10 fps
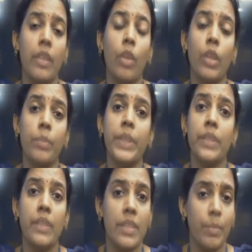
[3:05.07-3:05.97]

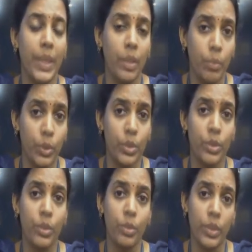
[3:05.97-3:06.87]
automation is being
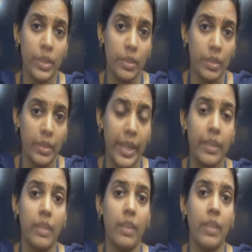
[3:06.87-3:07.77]
pushed to the
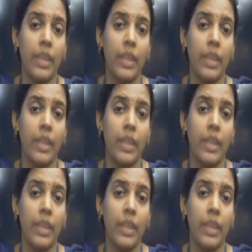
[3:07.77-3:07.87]
end